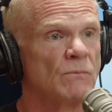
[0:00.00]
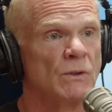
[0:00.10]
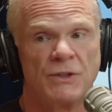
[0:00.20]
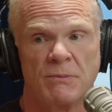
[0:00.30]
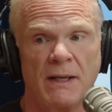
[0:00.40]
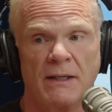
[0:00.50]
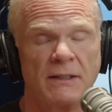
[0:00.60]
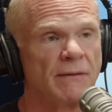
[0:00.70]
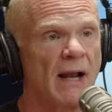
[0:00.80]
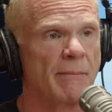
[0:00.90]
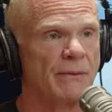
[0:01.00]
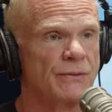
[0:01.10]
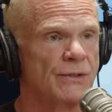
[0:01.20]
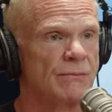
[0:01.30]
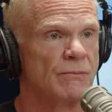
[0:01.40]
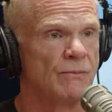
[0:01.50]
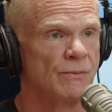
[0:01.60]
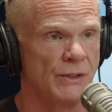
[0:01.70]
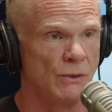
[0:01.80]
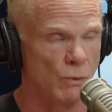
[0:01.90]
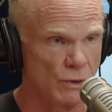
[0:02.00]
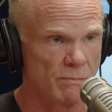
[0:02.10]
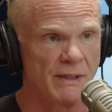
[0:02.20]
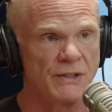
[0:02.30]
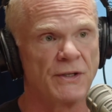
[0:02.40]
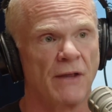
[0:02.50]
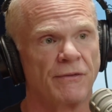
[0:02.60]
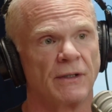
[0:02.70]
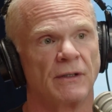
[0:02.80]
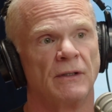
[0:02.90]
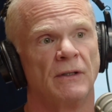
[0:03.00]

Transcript: And spanking never happens. The word means nothing